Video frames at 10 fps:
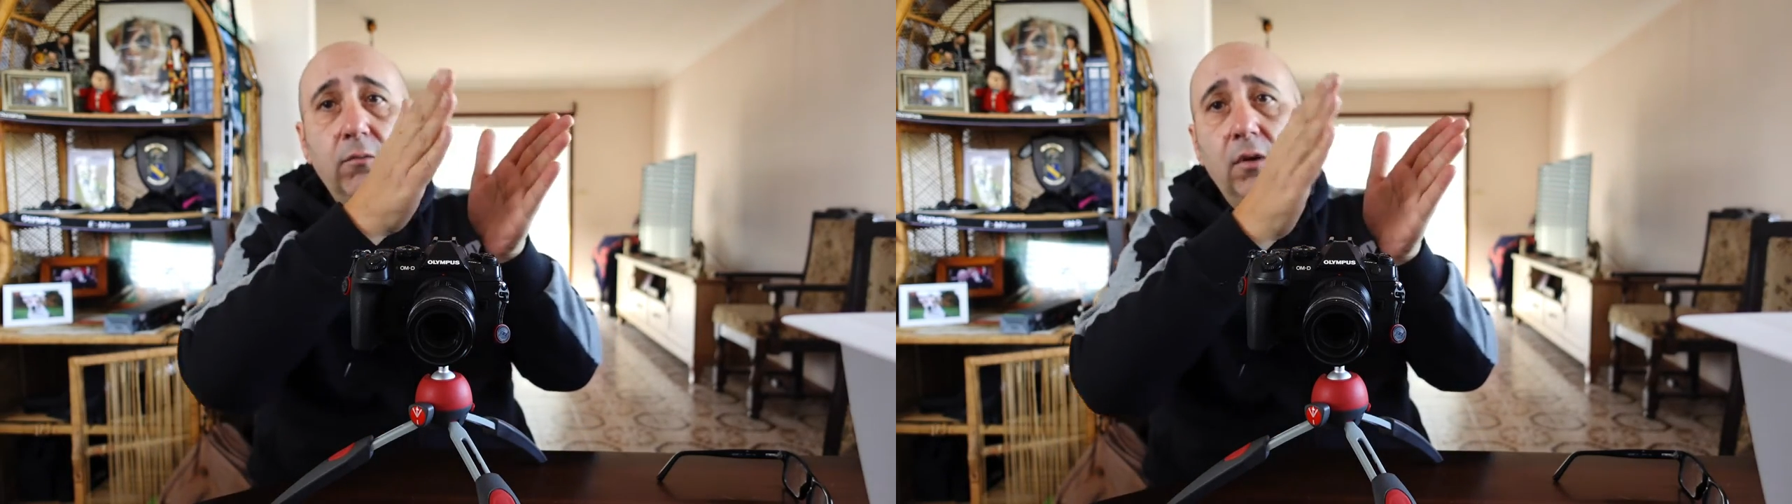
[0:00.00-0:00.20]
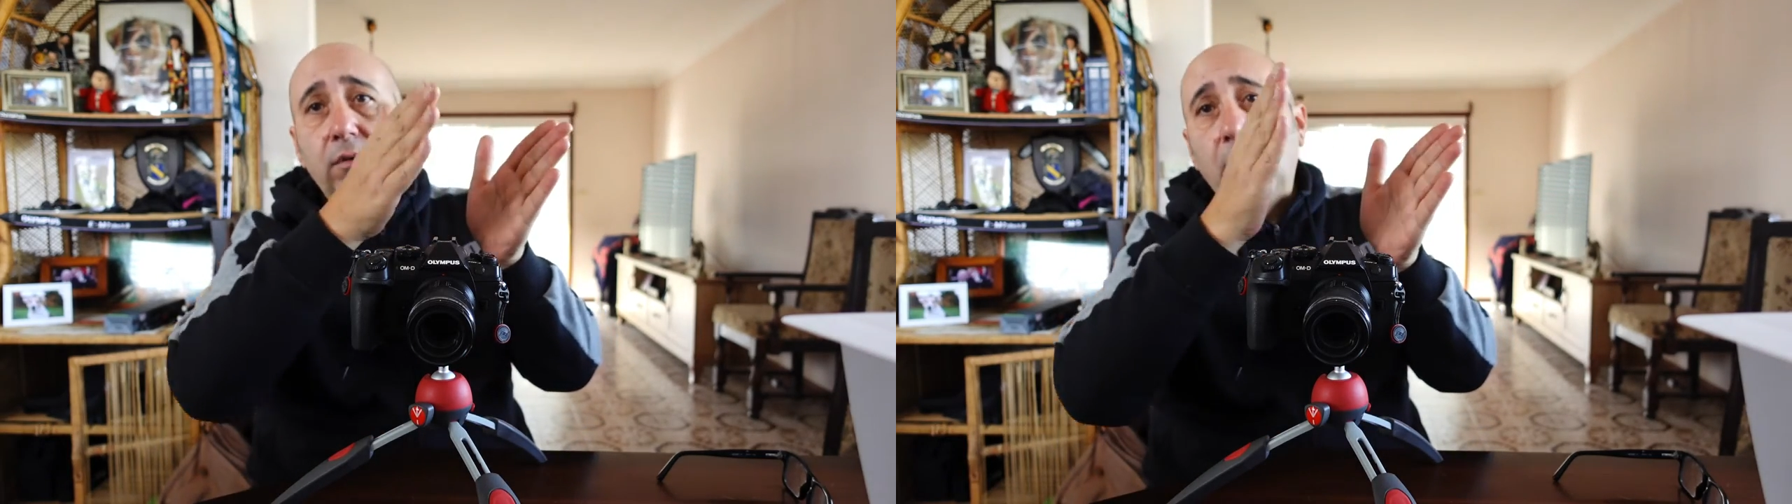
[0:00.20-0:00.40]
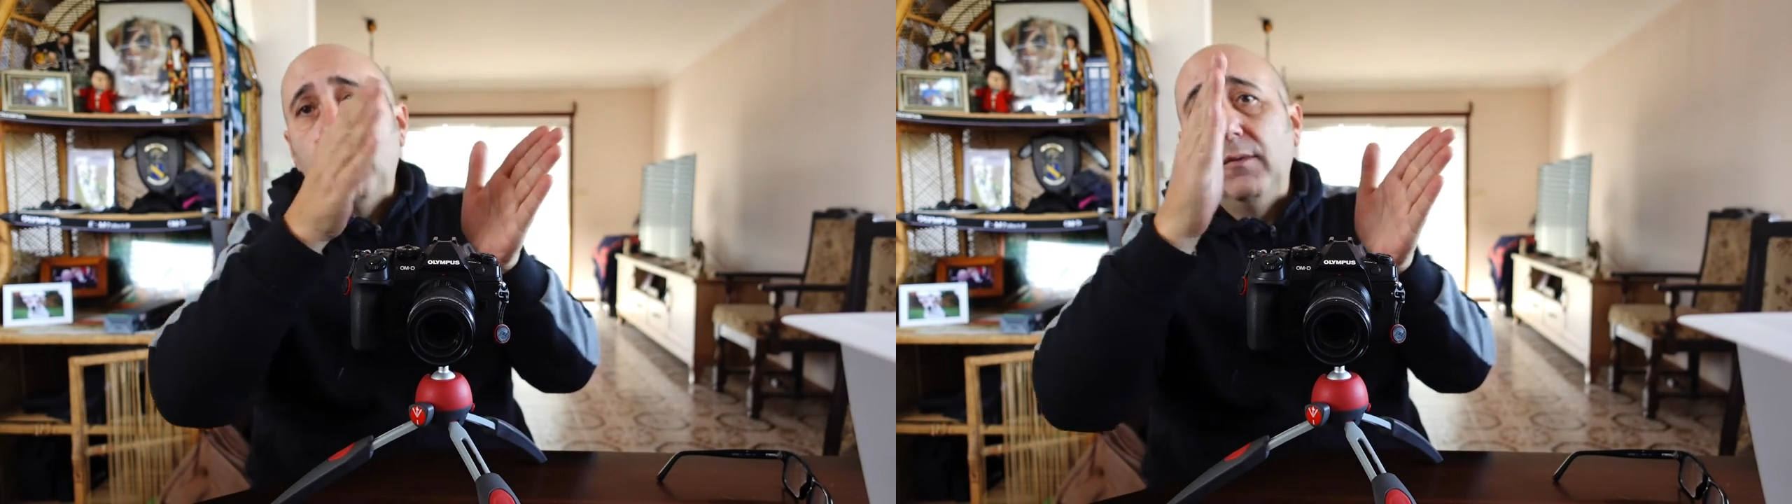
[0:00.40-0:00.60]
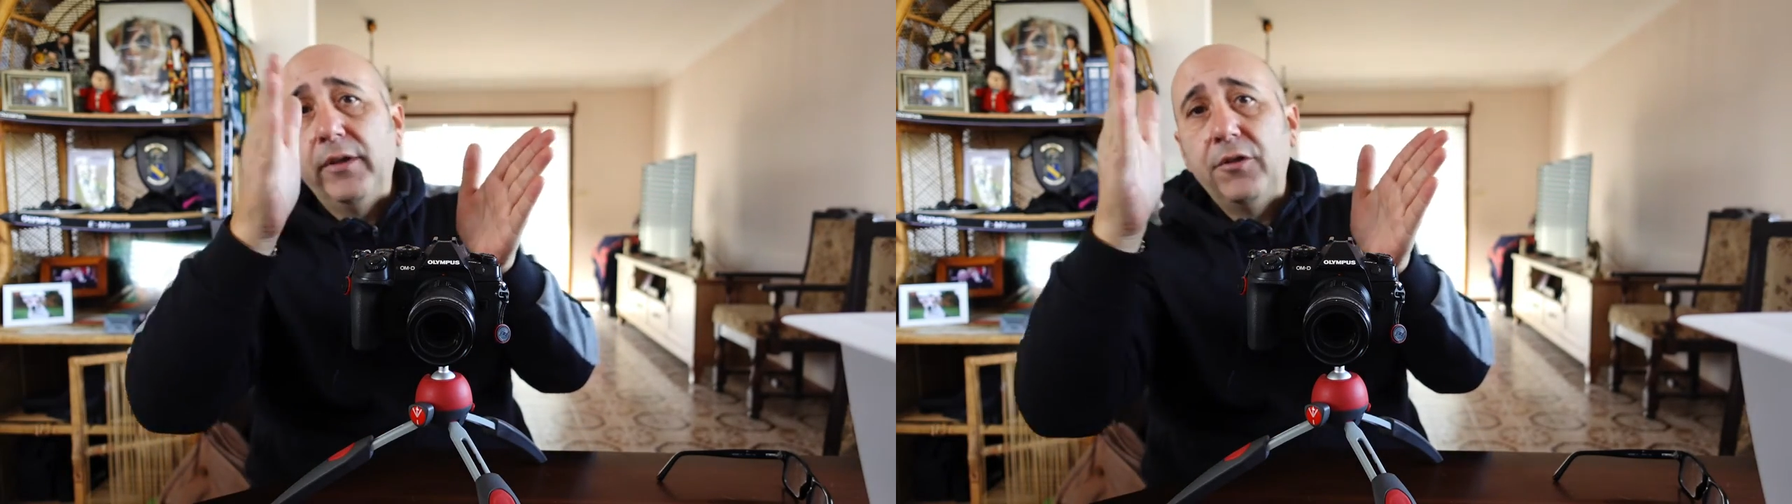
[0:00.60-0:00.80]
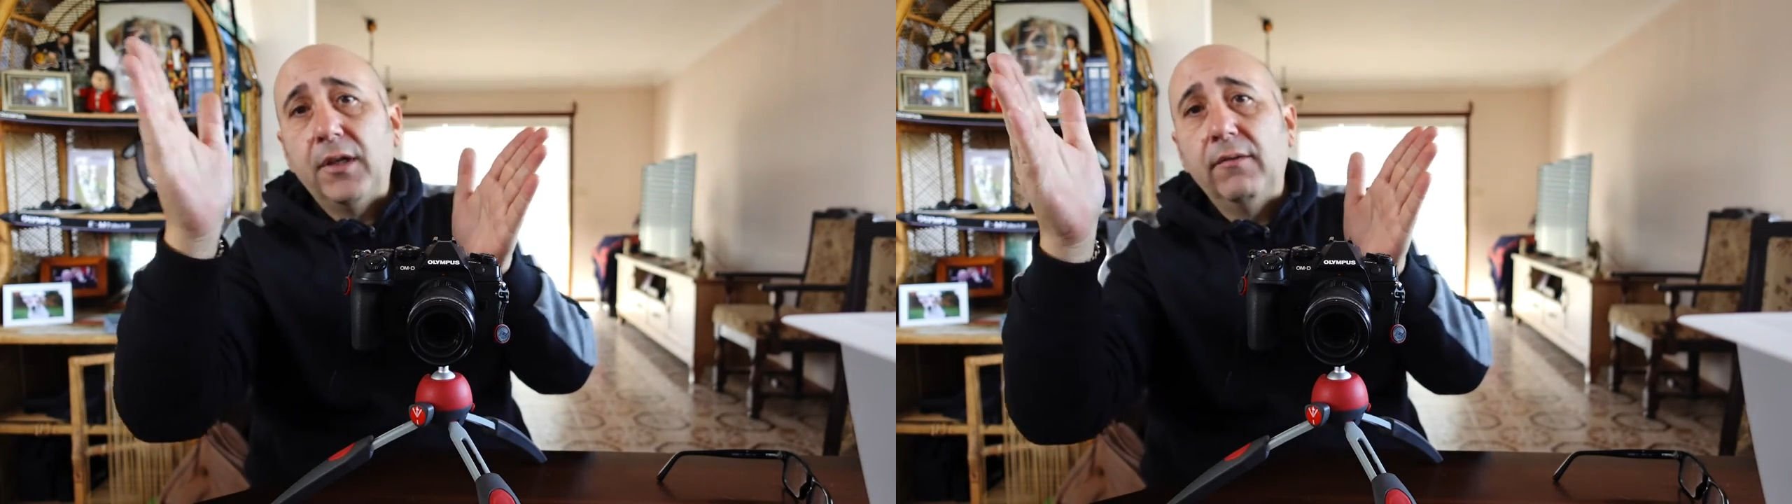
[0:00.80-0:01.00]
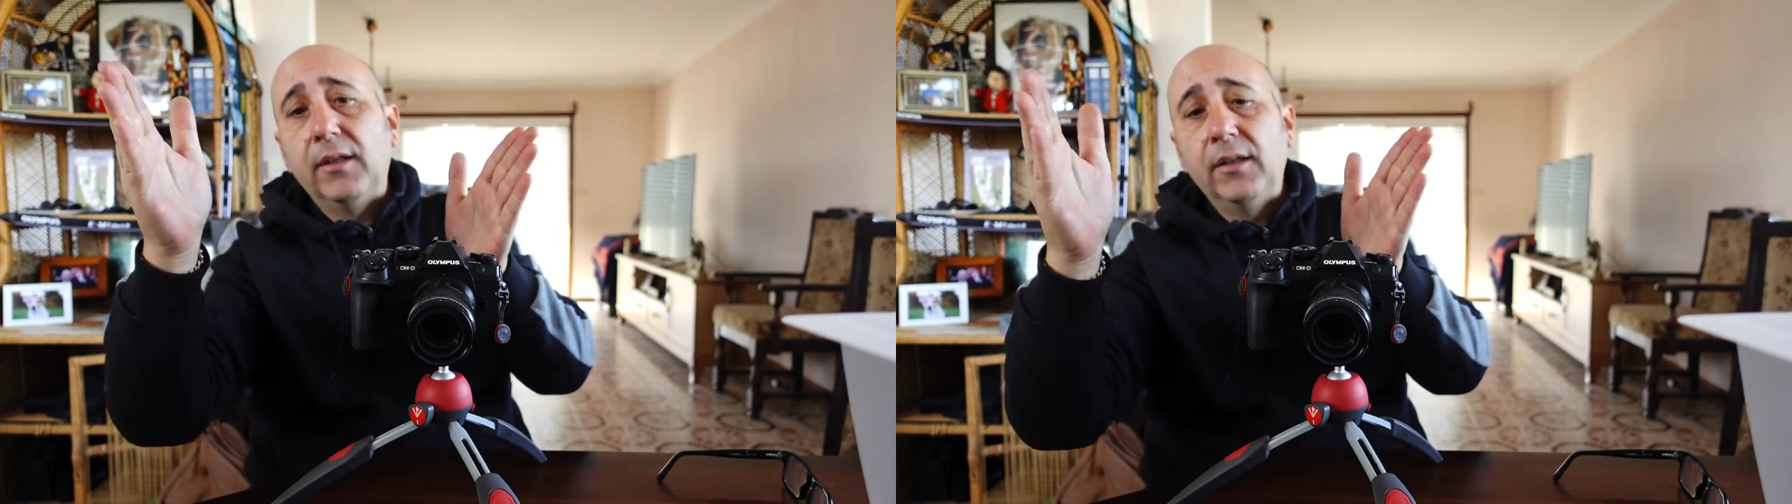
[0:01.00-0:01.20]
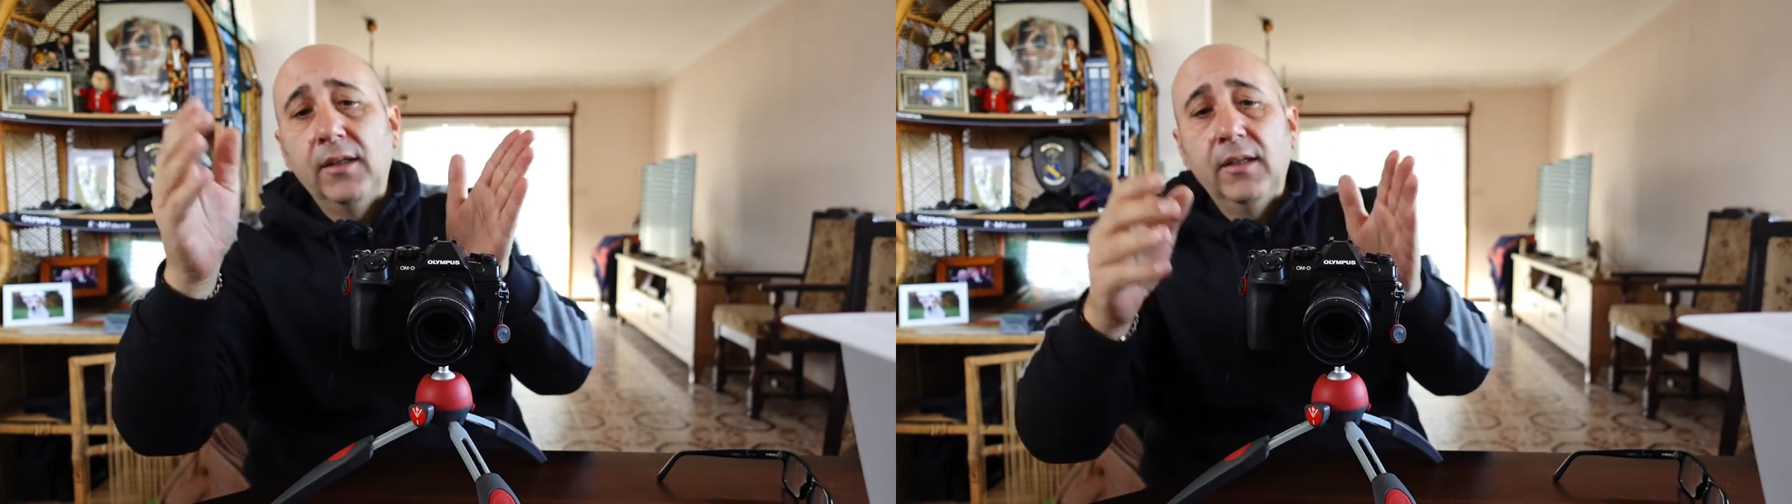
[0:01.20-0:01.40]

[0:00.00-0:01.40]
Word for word: on top of each other.